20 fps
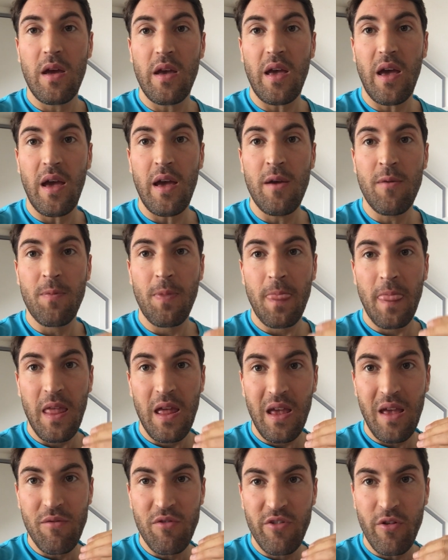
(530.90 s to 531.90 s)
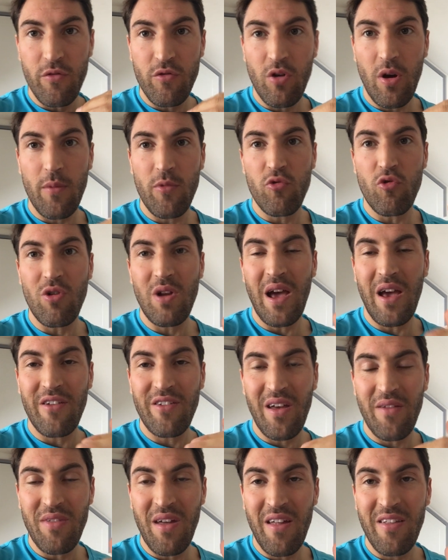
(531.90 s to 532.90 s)
Okay, give yourself time to
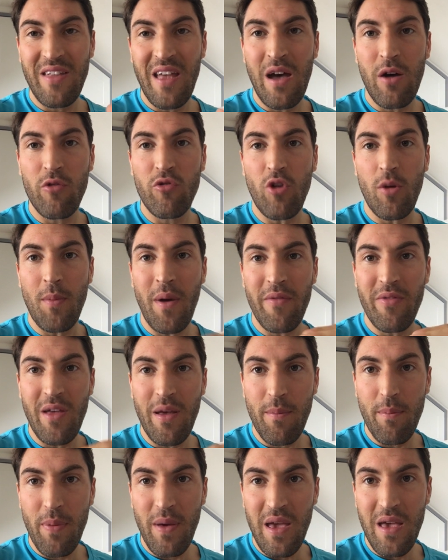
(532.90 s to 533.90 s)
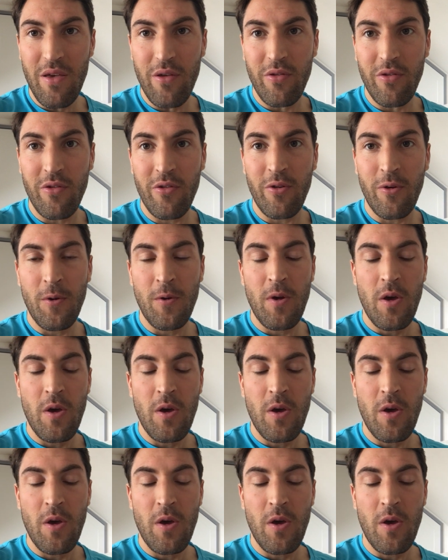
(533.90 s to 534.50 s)
relax, have that downtime, have that peace